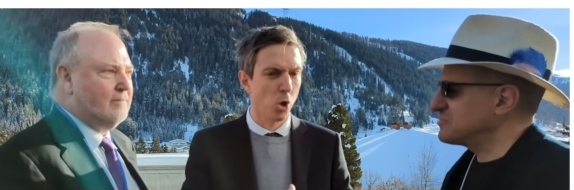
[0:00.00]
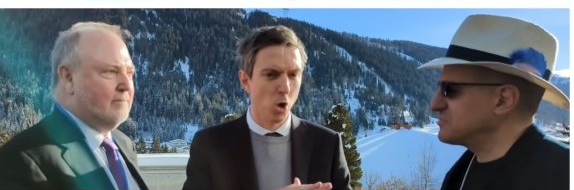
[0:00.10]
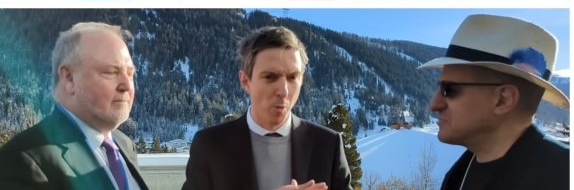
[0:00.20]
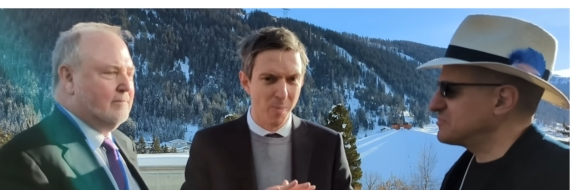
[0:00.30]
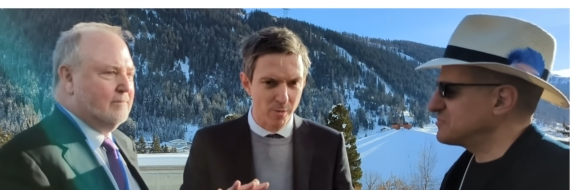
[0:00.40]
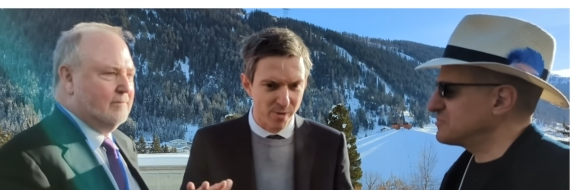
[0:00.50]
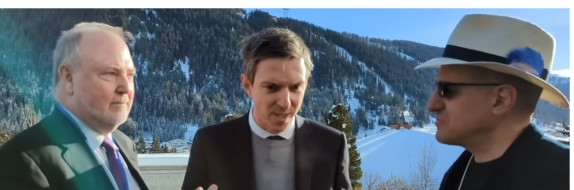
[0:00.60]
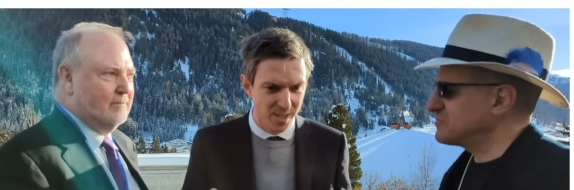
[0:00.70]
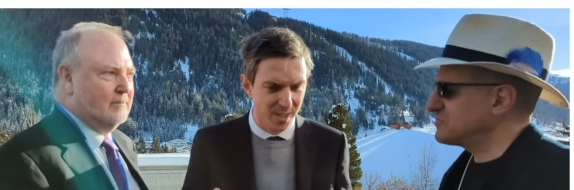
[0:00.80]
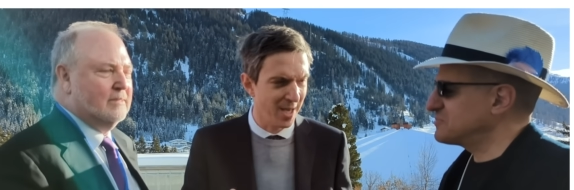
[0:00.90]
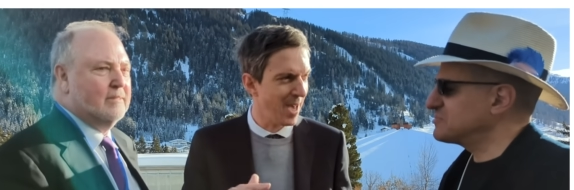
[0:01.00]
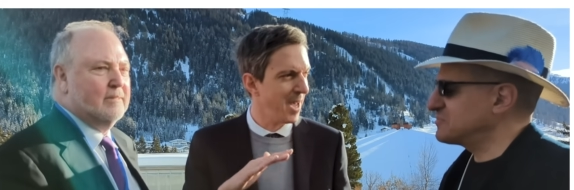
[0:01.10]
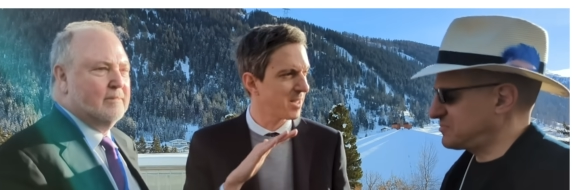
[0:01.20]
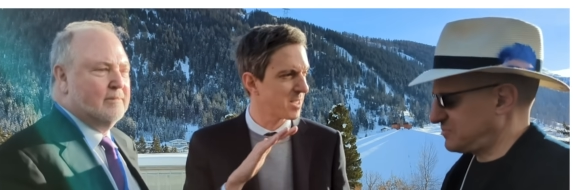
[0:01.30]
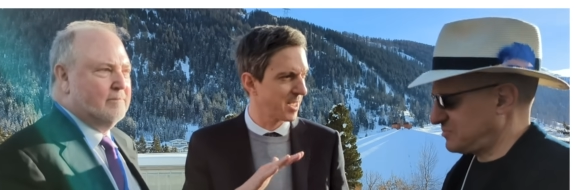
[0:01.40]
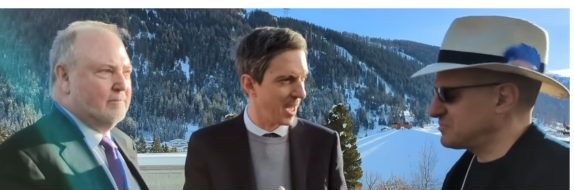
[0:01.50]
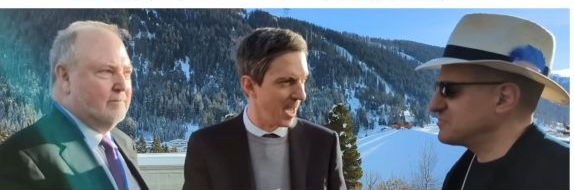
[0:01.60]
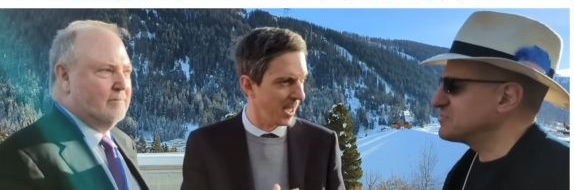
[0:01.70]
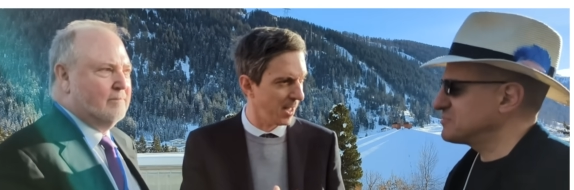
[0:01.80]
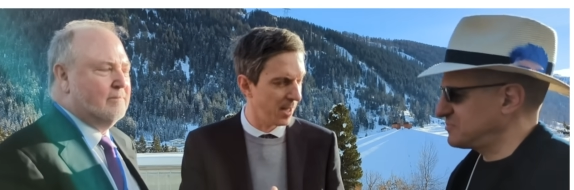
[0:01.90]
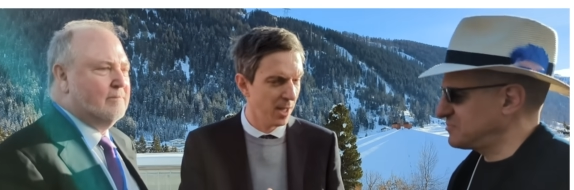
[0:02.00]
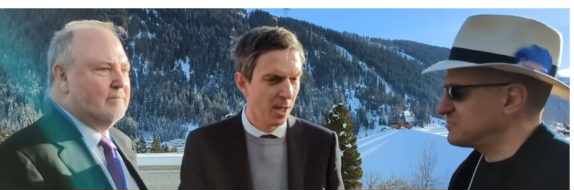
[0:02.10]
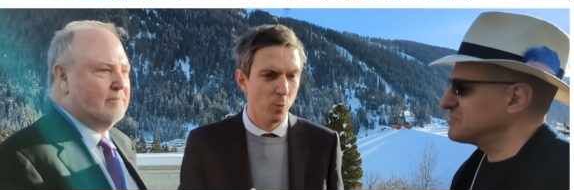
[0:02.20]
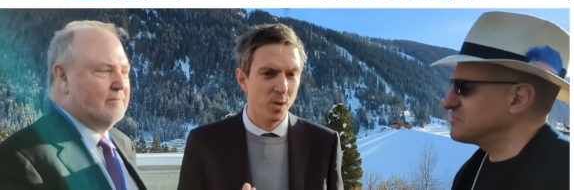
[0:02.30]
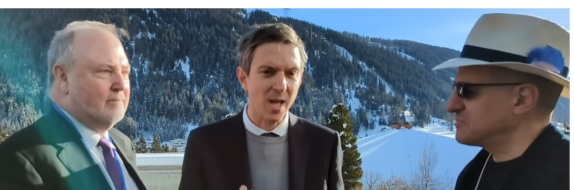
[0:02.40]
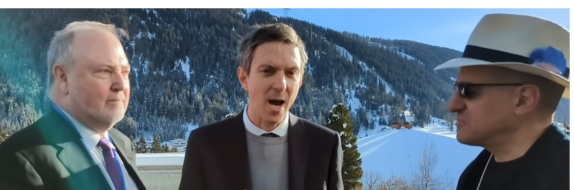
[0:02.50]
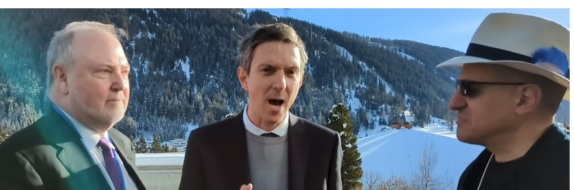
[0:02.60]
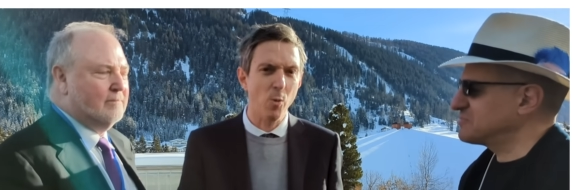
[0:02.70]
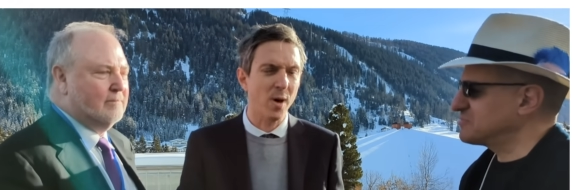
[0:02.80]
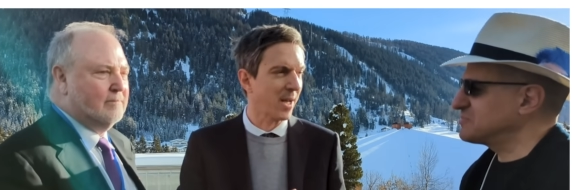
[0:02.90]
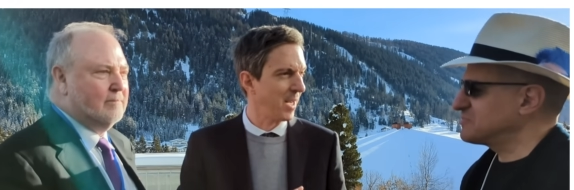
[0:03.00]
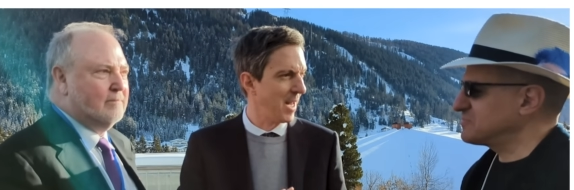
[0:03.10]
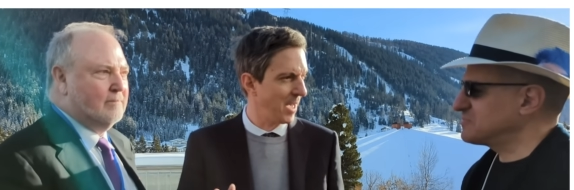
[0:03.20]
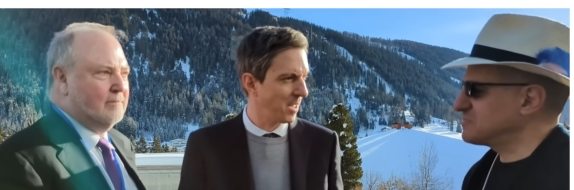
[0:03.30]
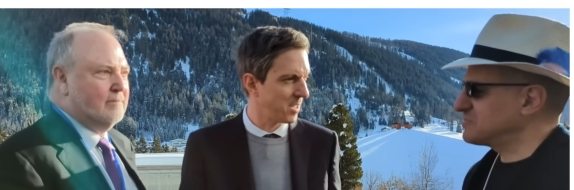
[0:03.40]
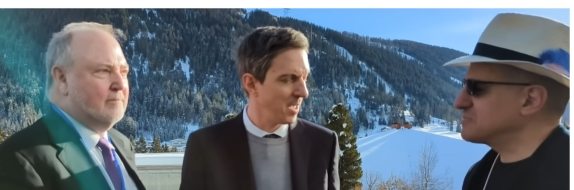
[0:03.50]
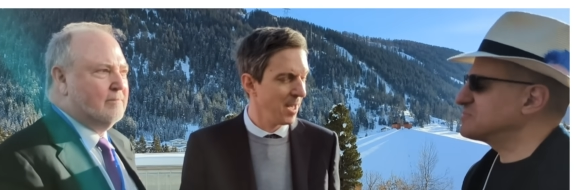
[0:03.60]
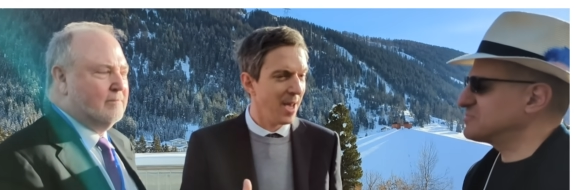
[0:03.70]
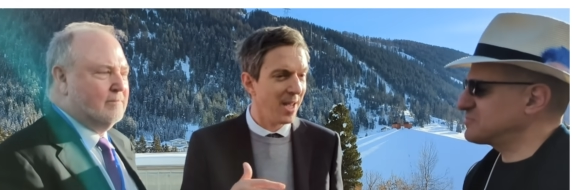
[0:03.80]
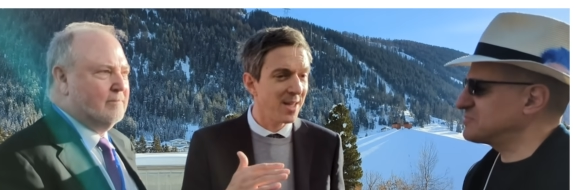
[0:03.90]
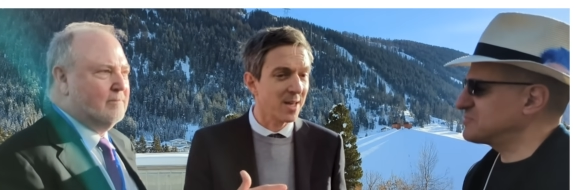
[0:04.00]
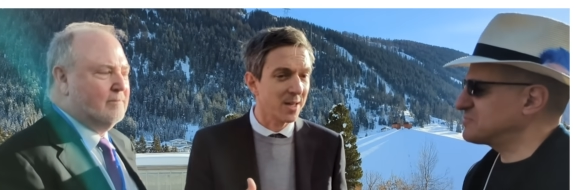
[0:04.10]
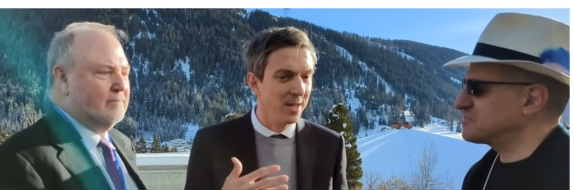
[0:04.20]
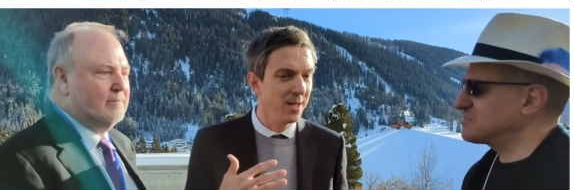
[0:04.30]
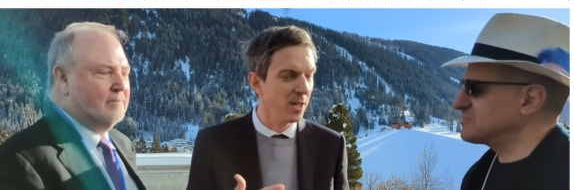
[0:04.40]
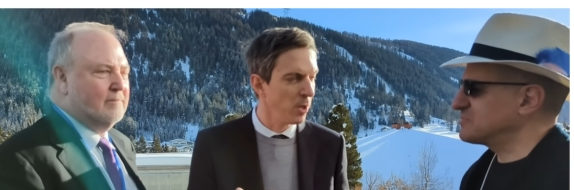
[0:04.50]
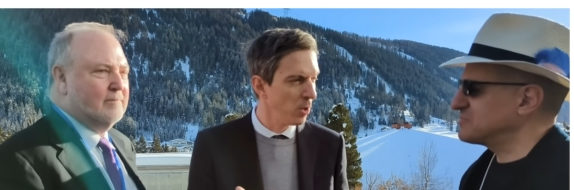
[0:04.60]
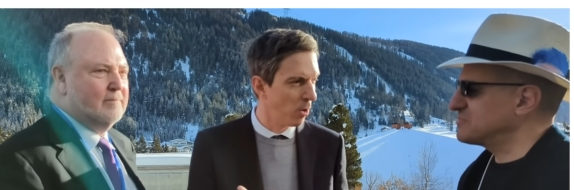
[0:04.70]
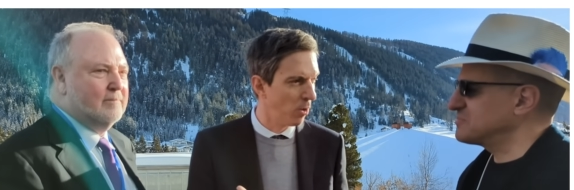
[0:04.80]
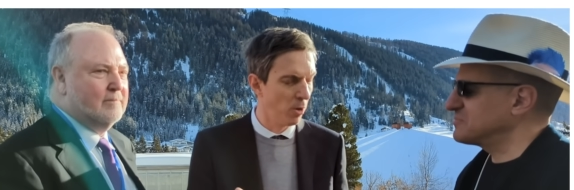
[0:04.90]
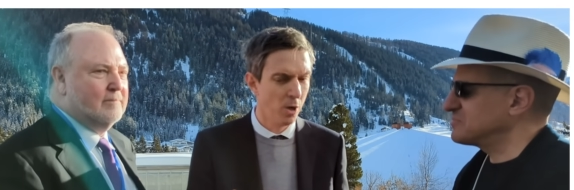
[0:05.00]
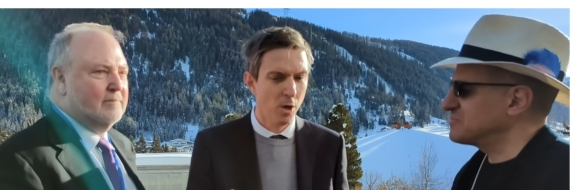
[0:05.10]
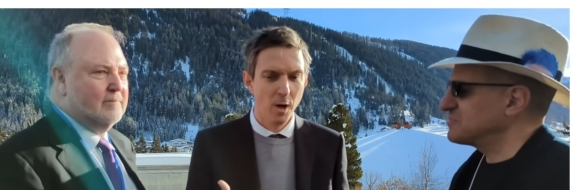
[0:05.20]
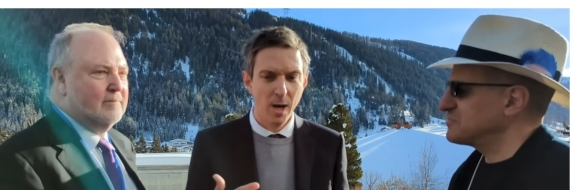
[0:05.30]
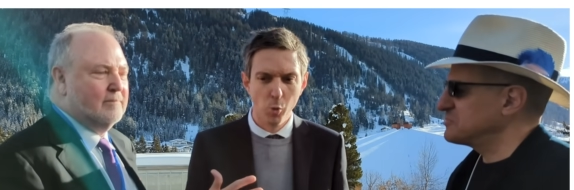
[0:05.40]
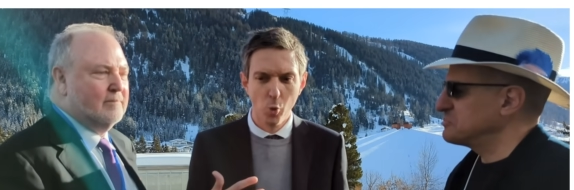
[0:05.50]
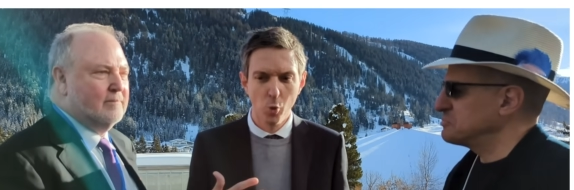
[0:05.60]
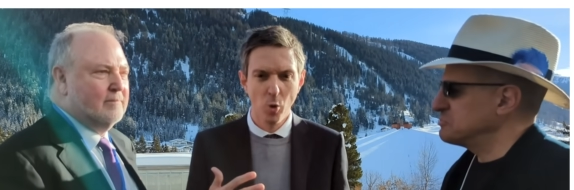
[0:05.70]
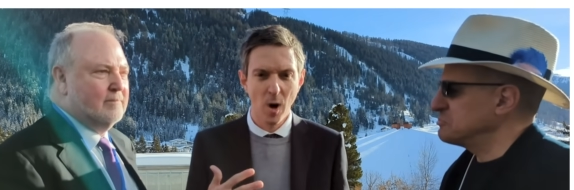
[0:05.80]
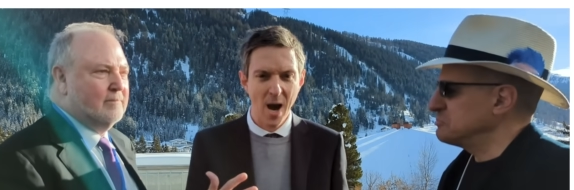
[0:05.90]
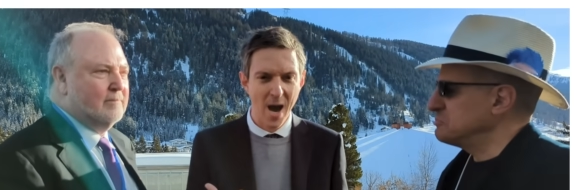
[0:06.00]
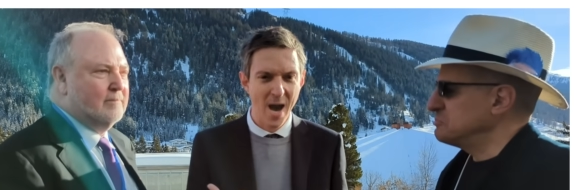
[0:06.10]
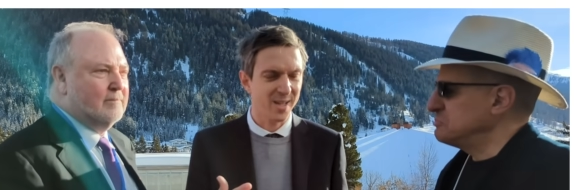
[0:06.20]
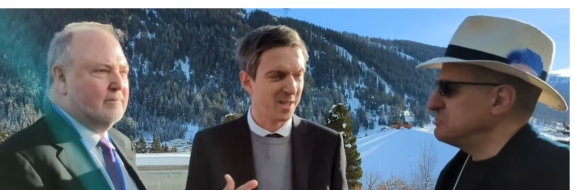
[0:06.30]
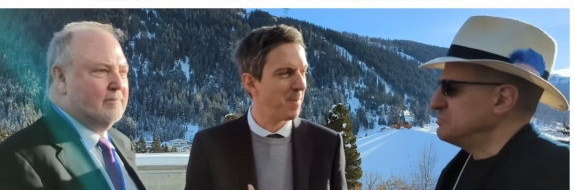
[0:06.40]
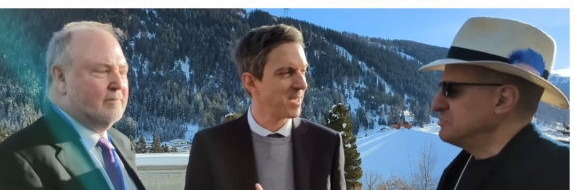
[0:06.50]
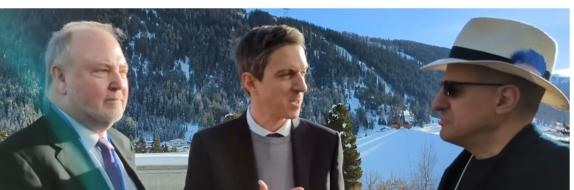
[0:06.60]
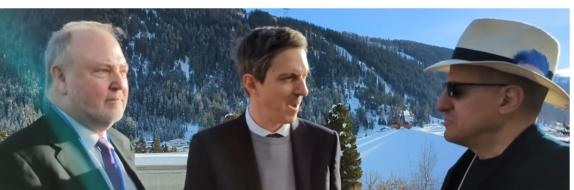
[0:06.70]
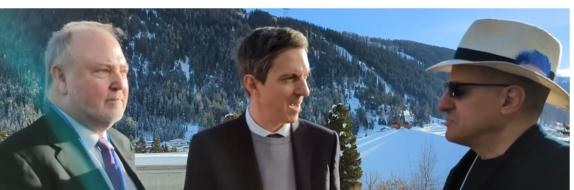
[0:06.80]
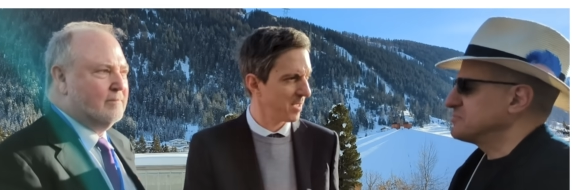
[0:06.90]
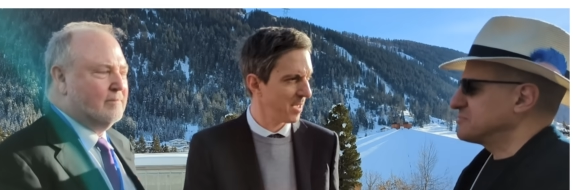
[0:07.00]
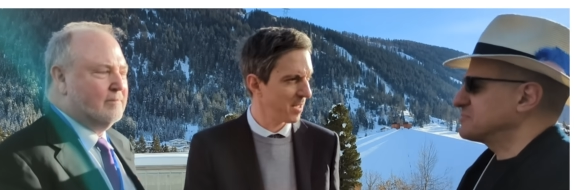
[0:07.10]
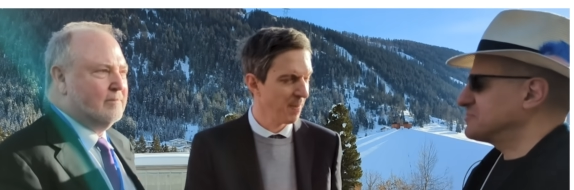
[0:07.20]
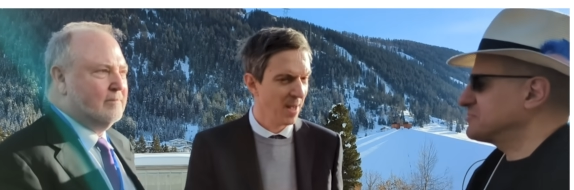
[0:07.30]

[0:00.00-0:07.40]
Speaker 1: global risk at scale with our client. And they really know who are the best partner.